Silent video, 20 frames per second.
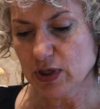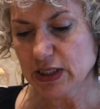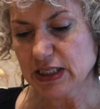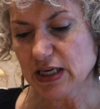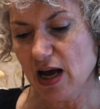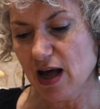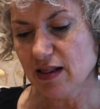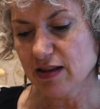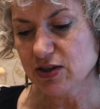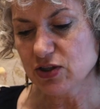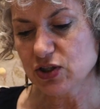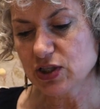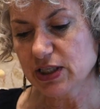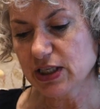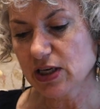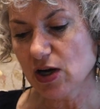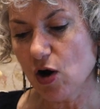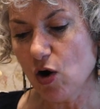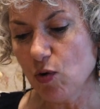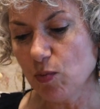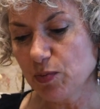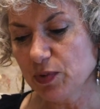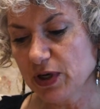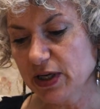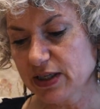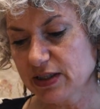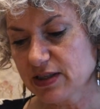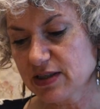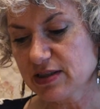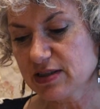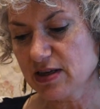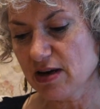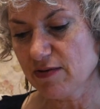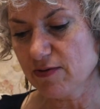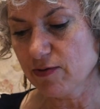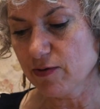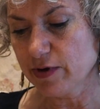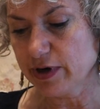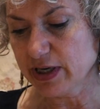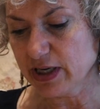acknowledging and opening to
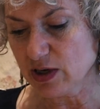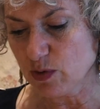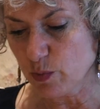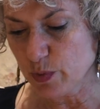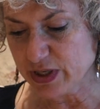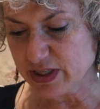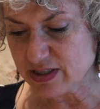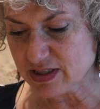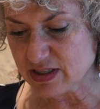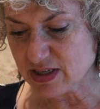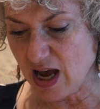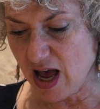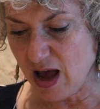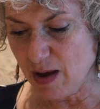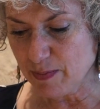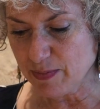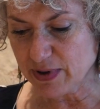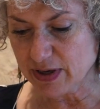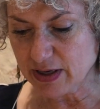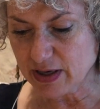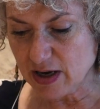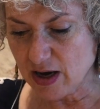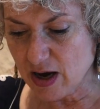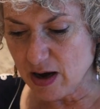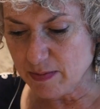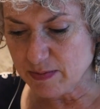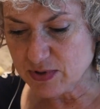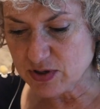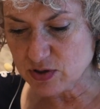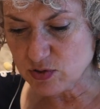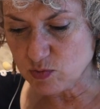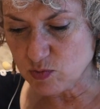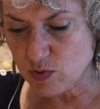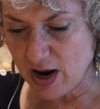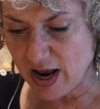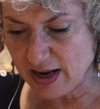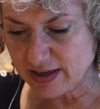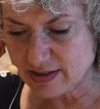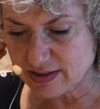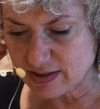suffering can we stop and come to
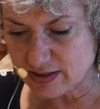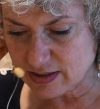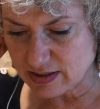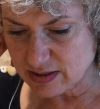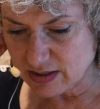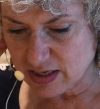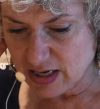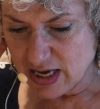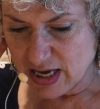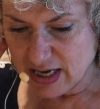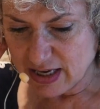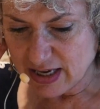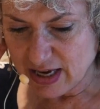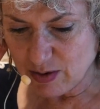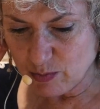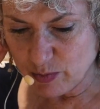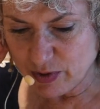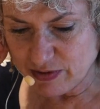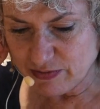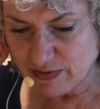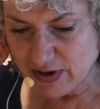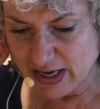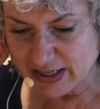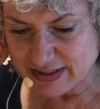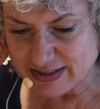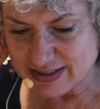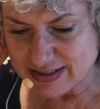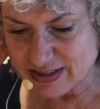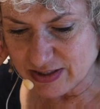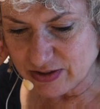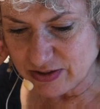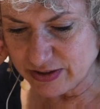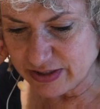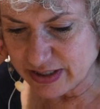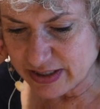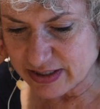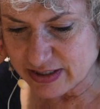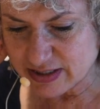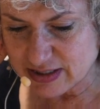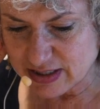rest. Can we find
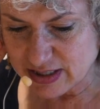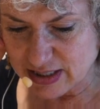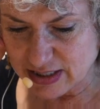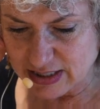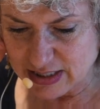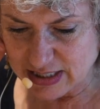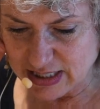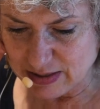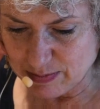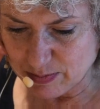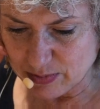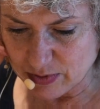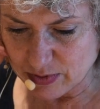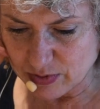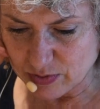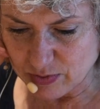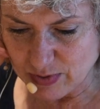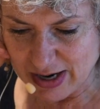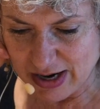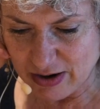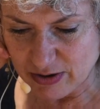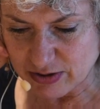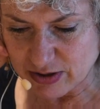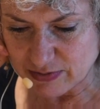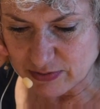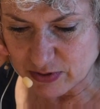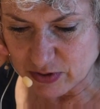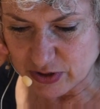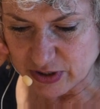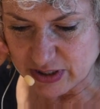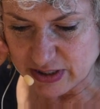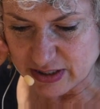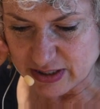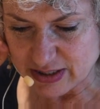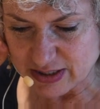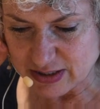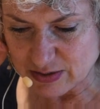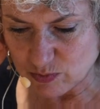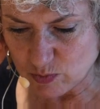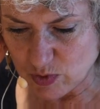stillness and a deeper ground of
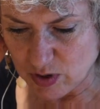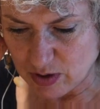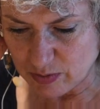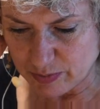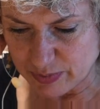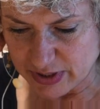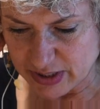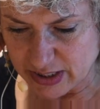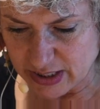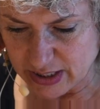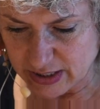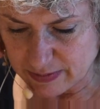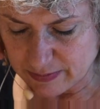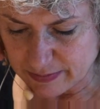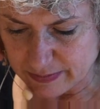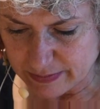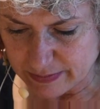goodness and well-being.